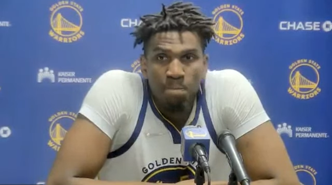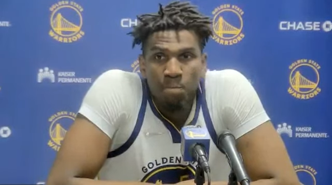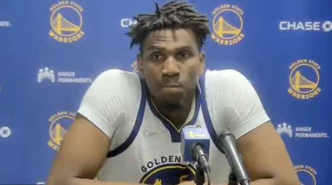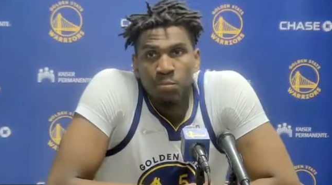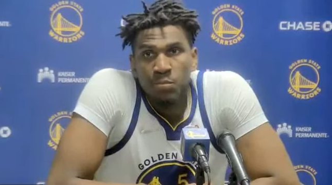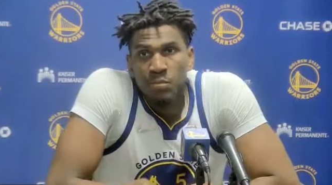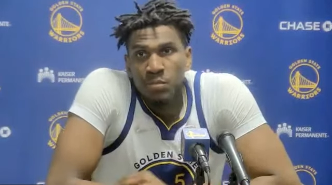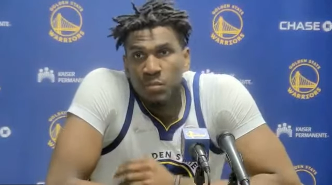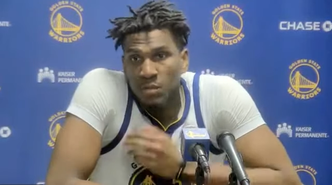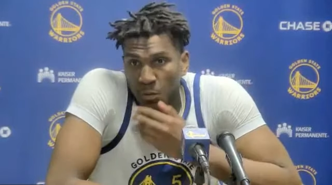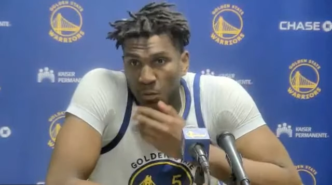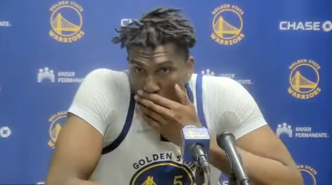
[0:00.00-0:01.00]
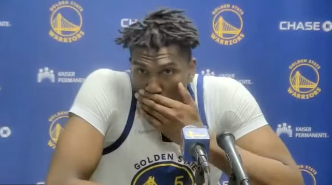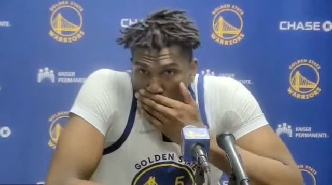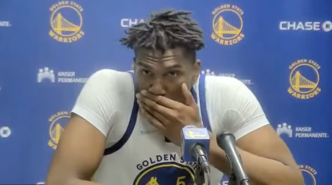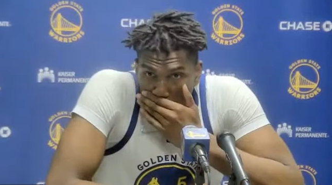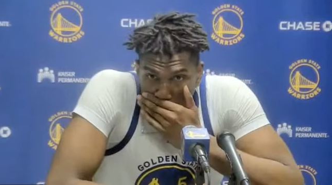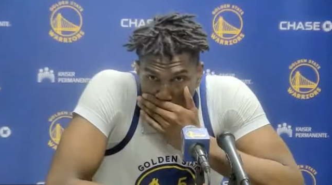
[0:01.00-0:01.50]

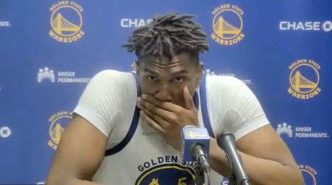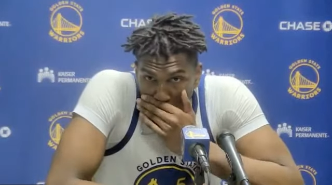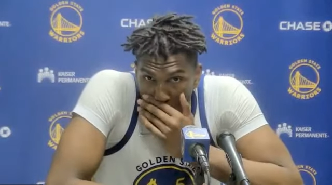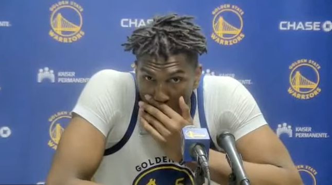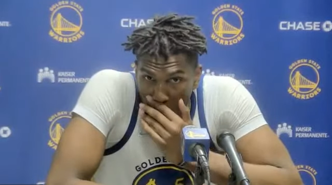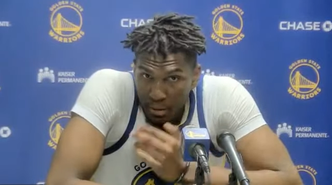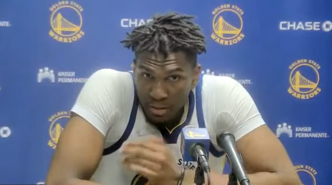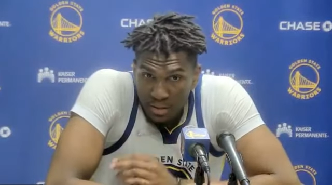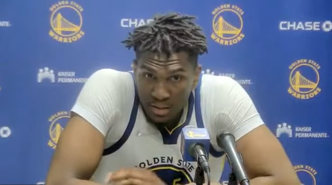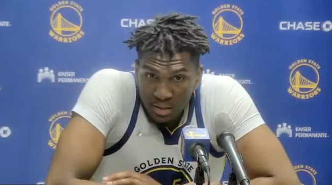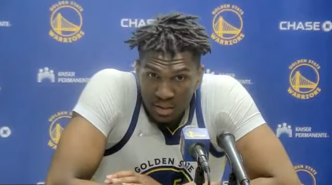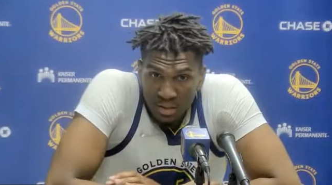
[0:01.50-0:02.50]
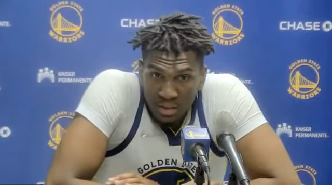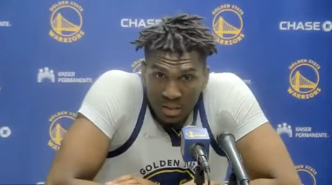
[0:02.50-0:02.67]
[no speech]